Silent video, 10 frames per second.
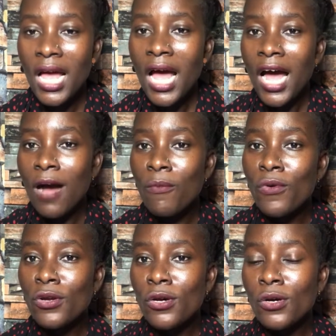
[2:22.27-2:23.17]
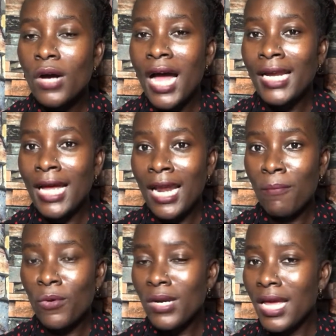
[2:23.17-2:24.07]
ammonia and
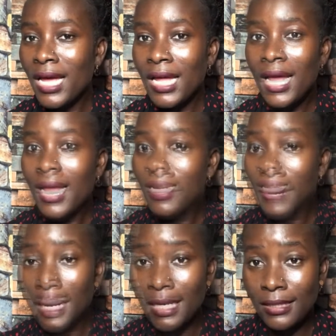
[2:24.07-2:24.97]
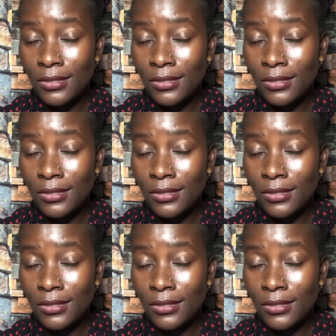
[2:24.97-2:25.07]
ammonia in balance.